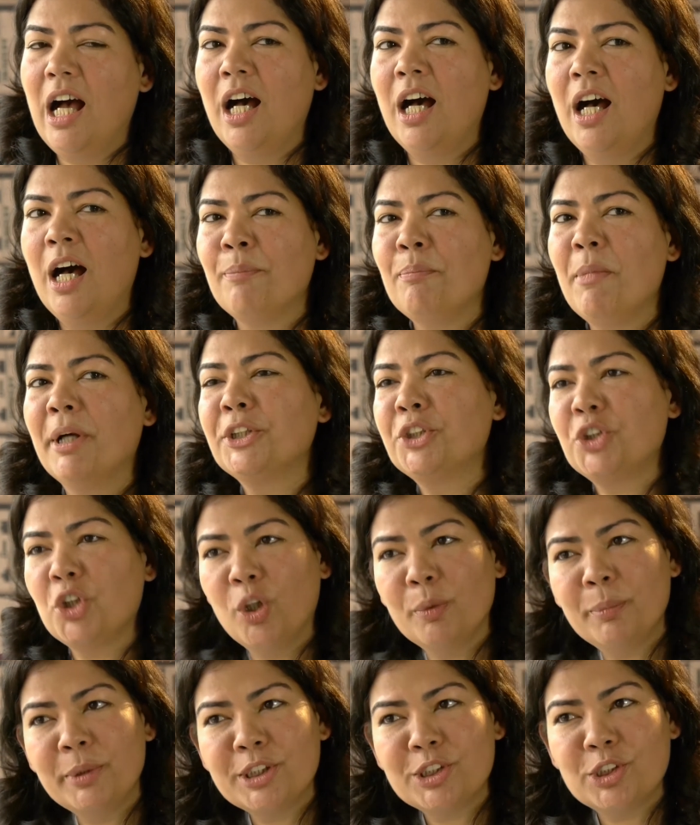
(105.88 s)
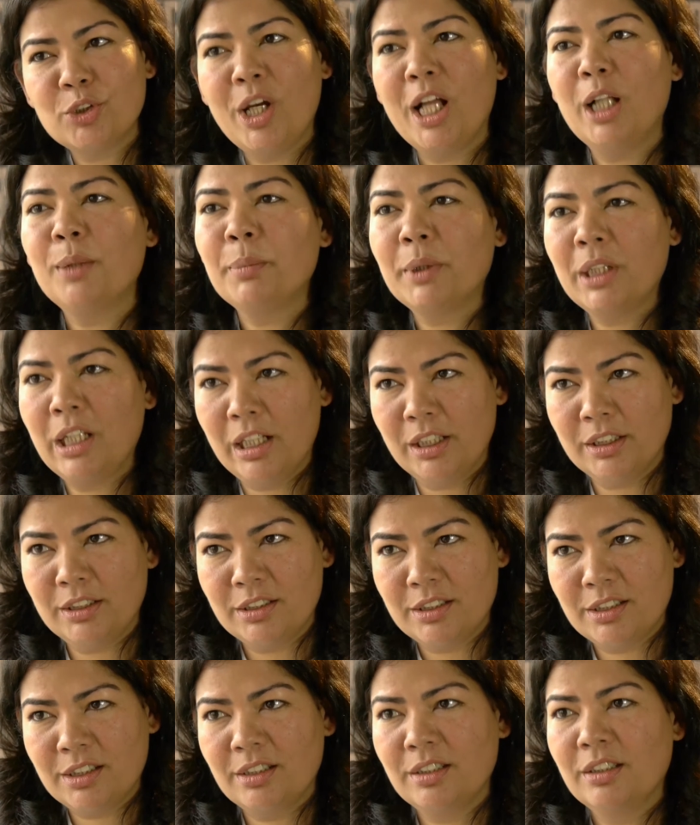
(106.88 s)
My job is to help
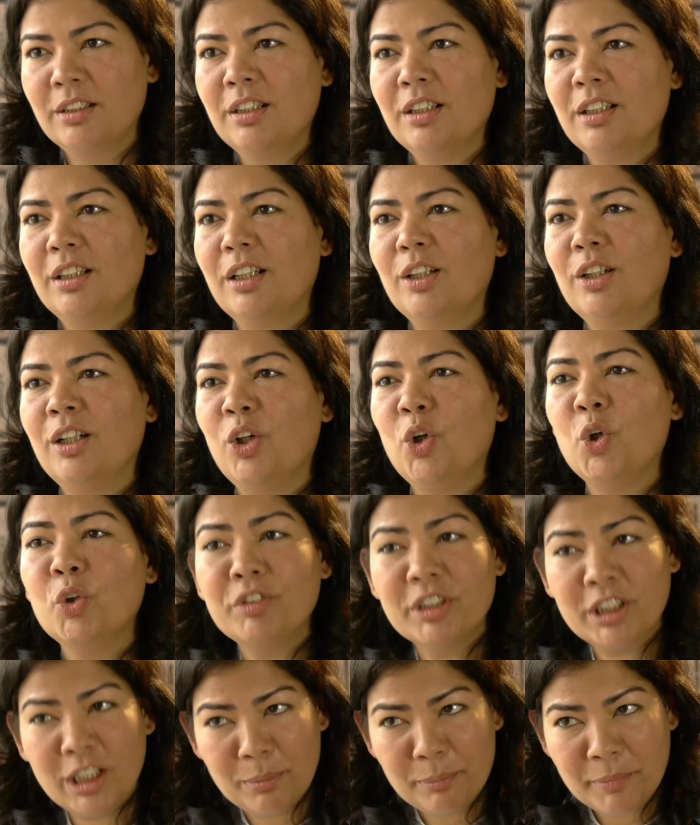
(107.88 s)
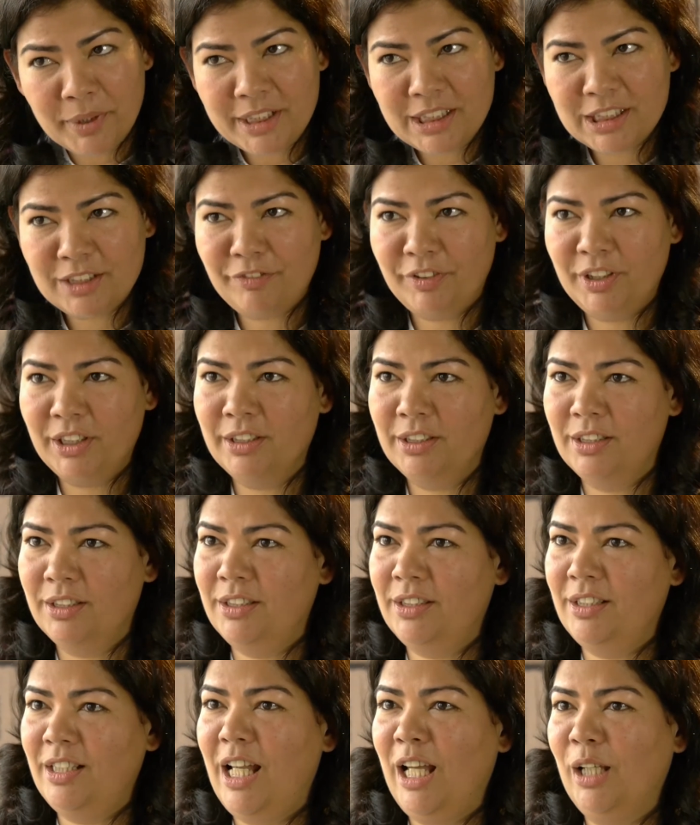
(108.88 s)
clients overcome these
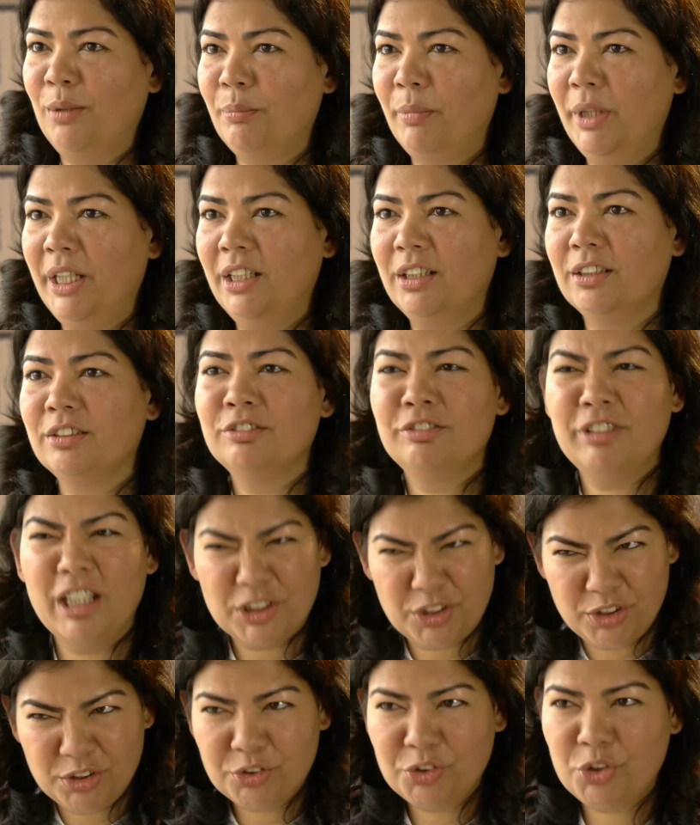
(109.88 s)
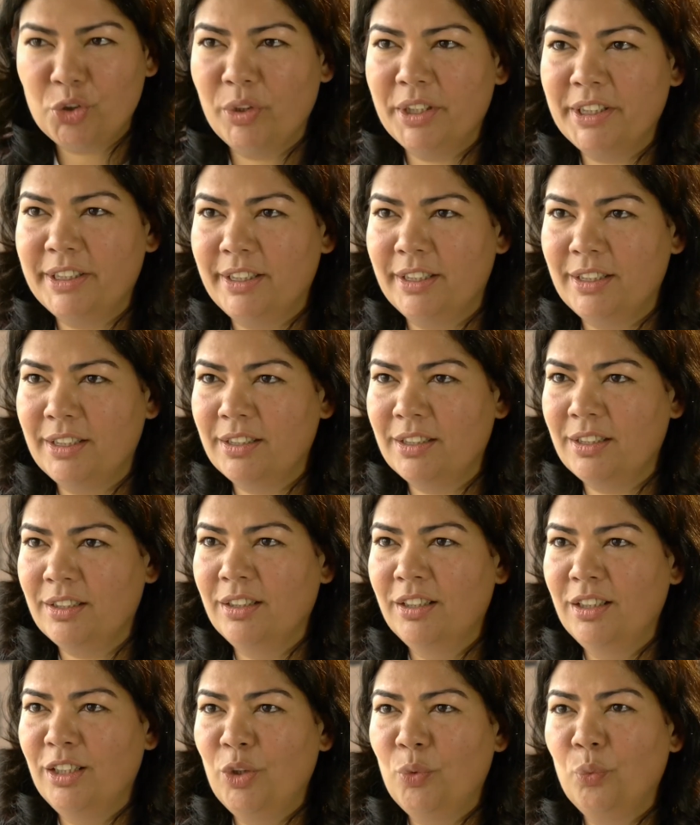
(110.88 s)
fears and make rational choices
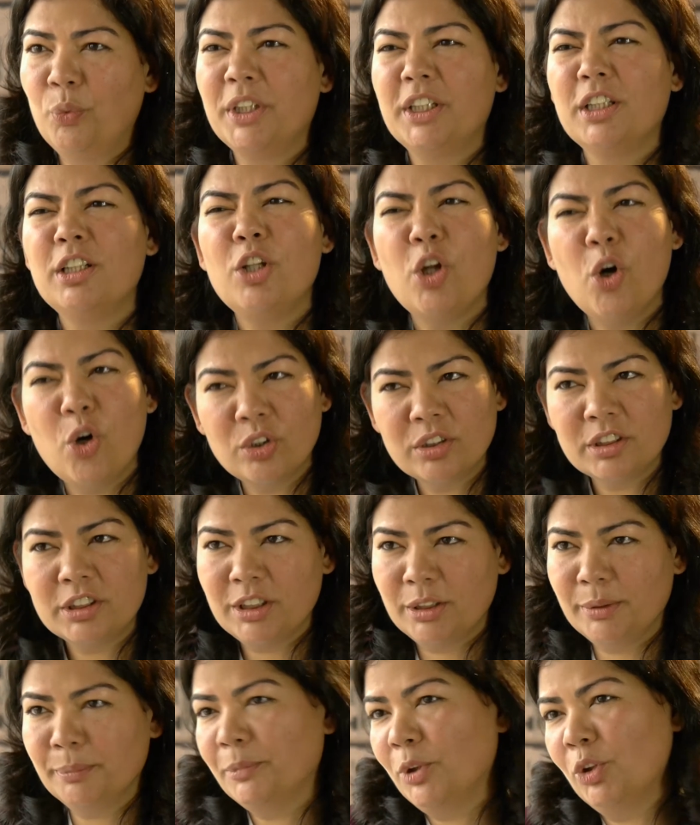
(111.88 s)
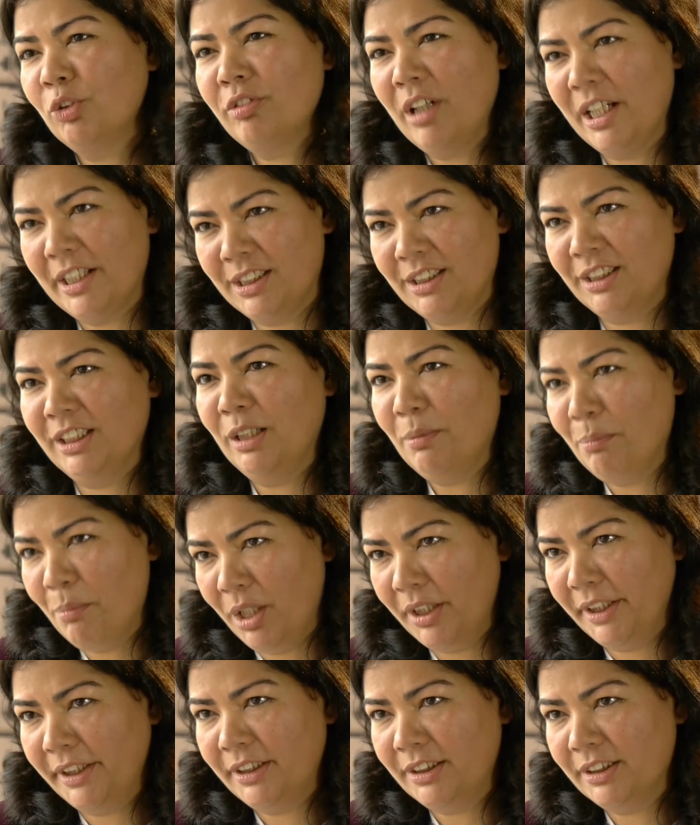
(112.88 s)
with a long-term horizon in
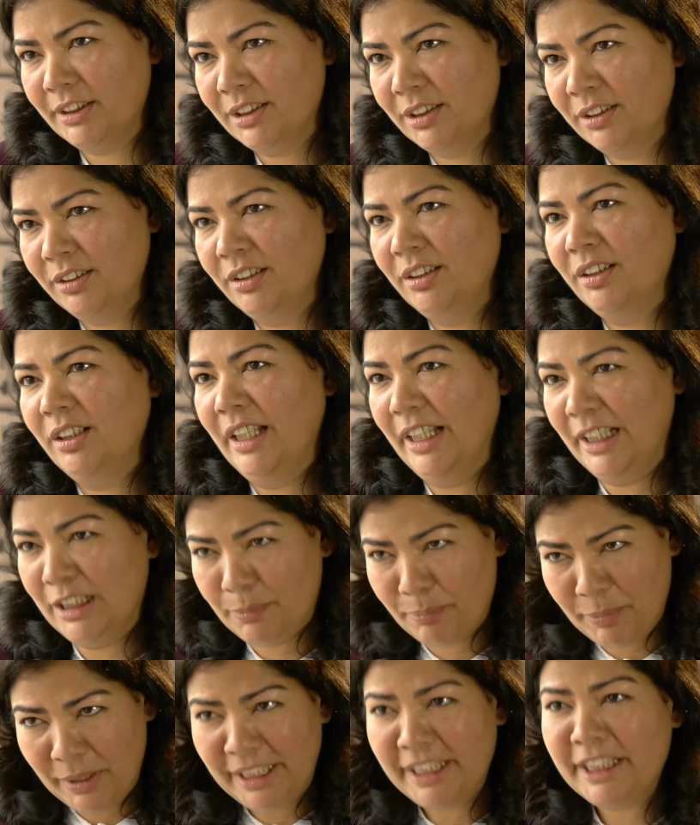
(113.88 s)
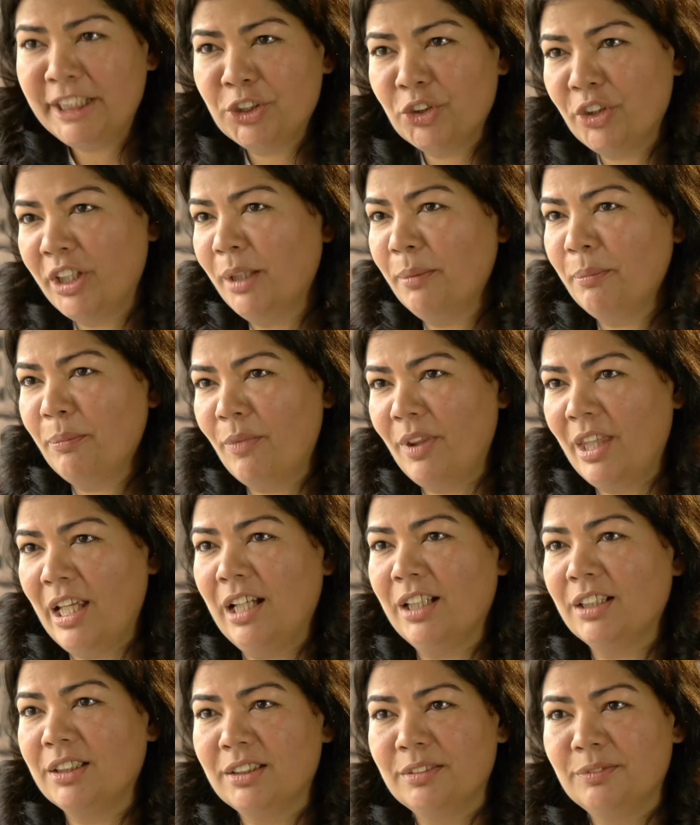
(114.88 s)
mind, explaining to them
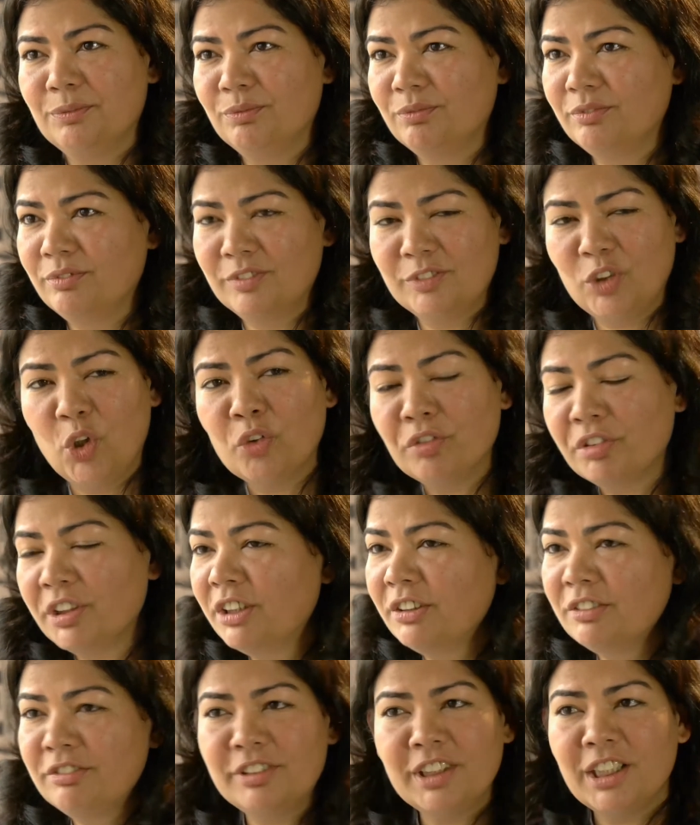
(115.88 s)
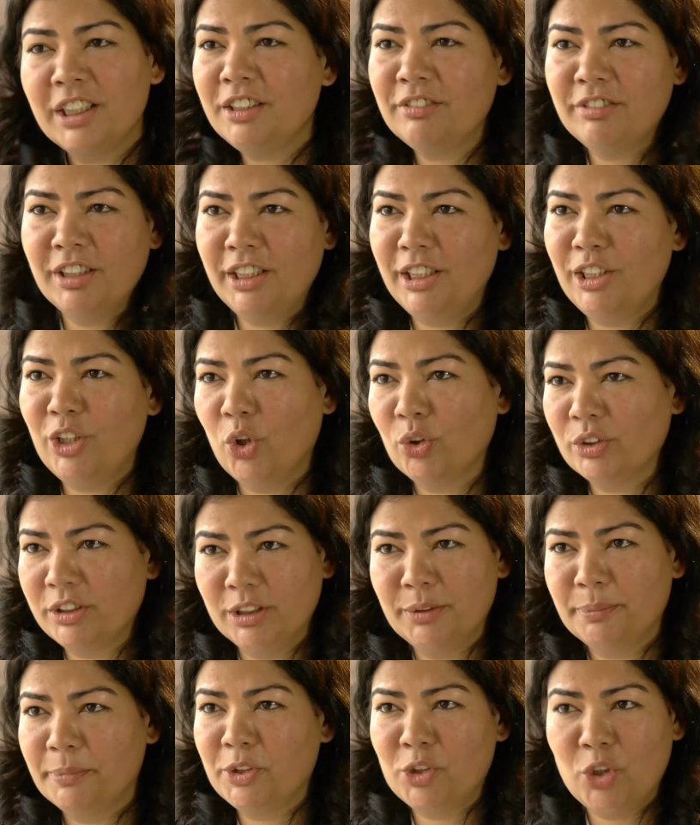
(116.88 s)
that over the really long
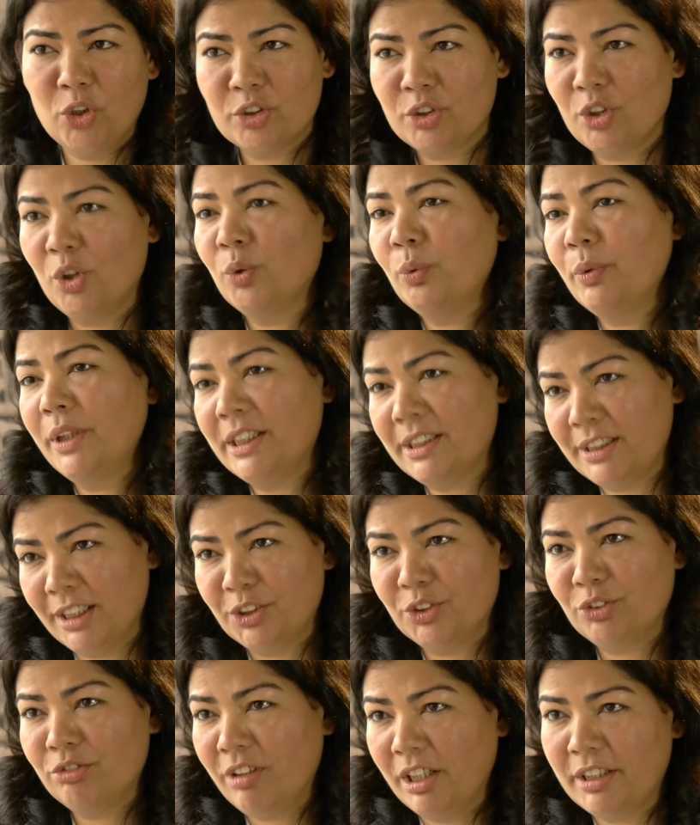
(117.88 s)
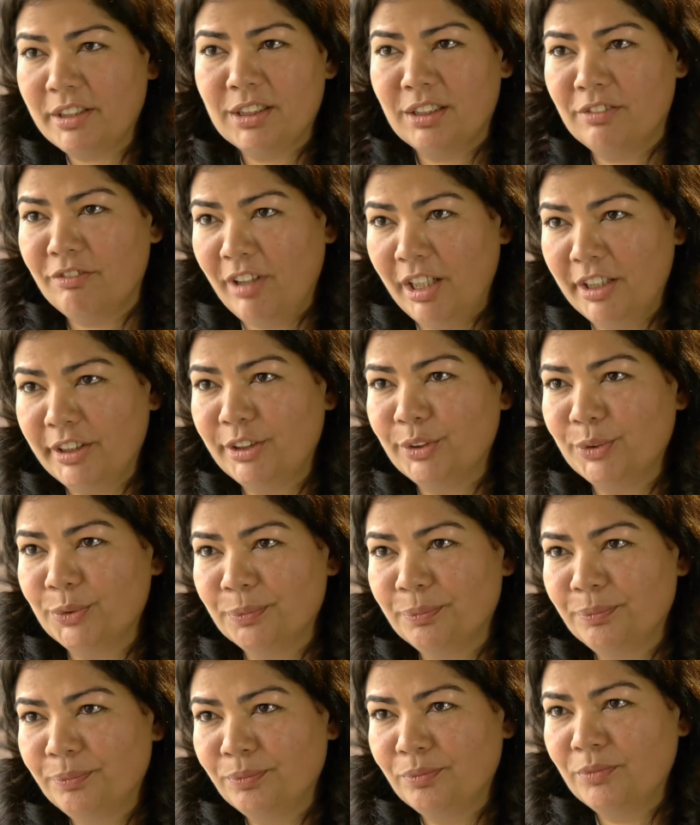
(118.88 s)
term, stocks always tend to rise in value,
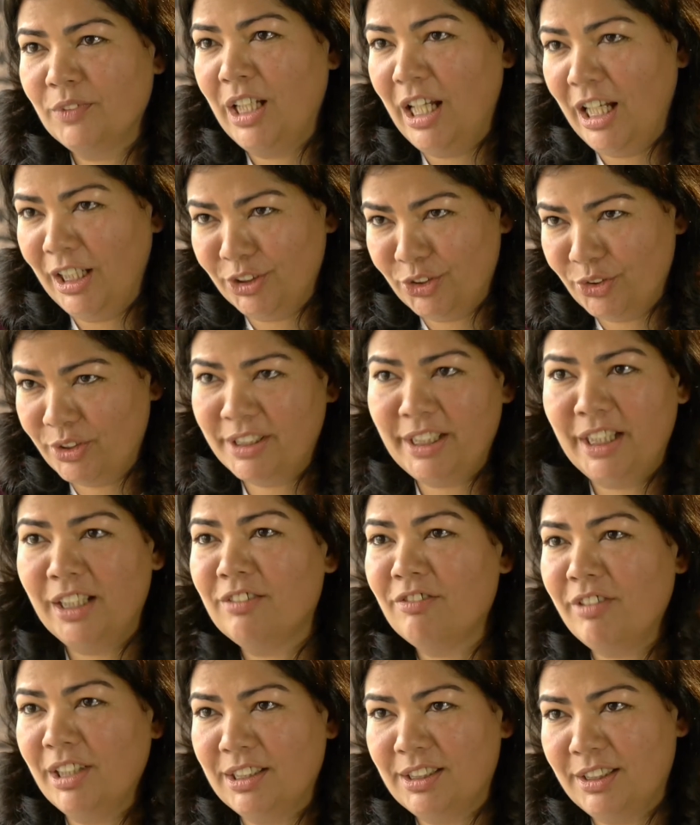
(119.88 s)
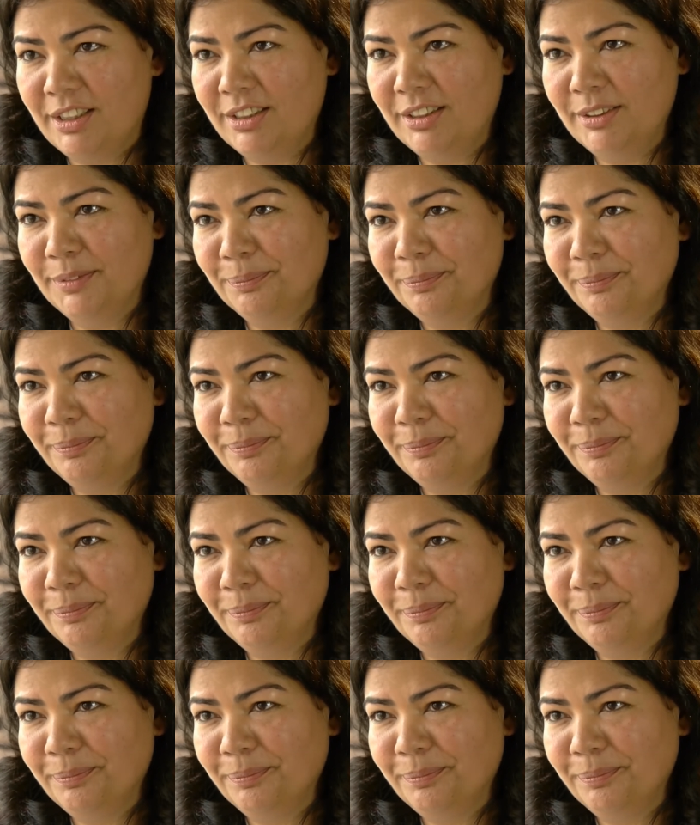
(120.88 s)
and to stay invested